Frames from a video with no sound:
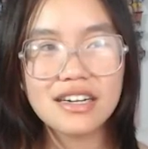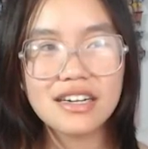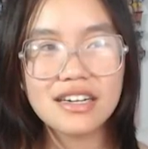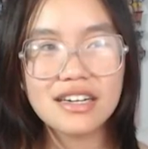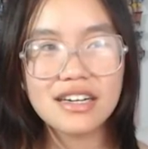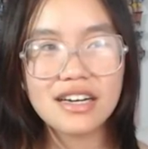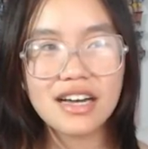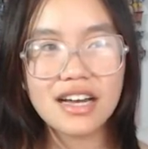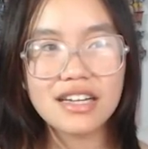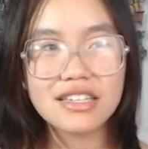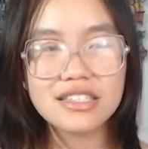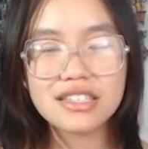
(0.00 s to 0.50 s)

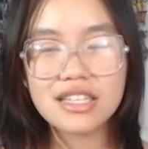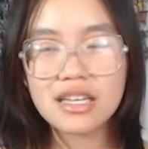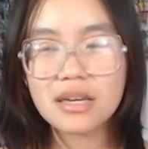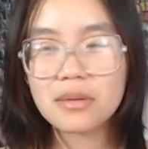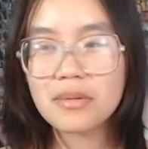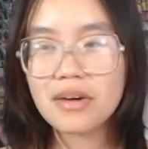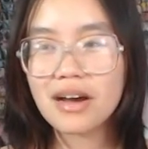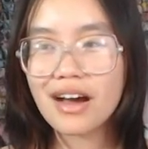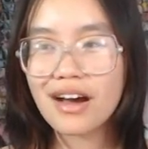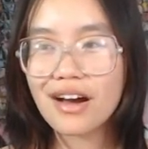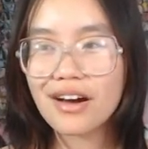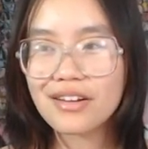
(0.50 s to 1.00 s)
I just think
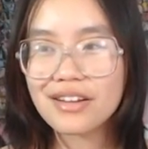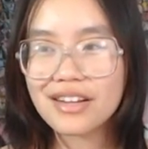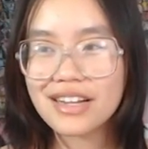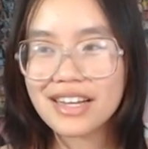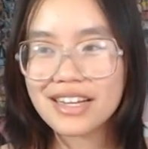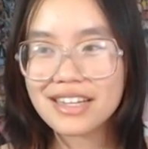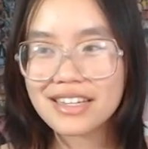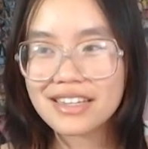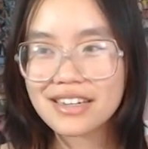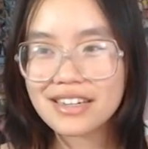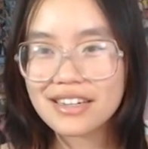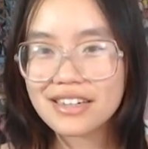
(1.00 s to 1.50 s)
about how
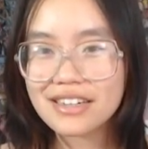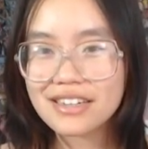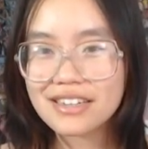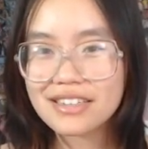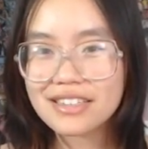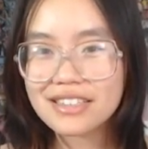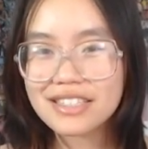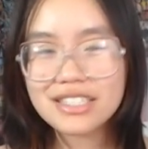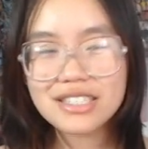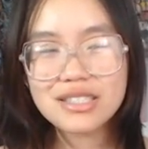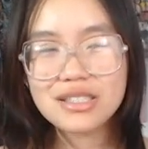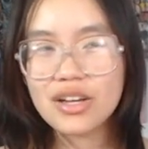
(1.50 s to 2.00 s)
like
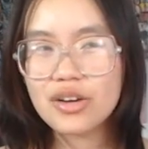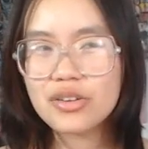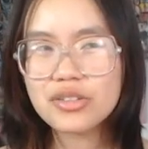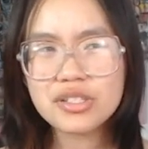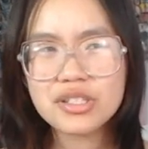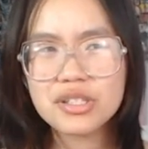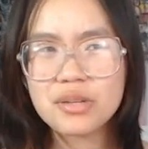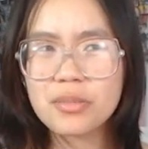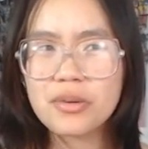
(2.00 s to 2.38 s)
this is also the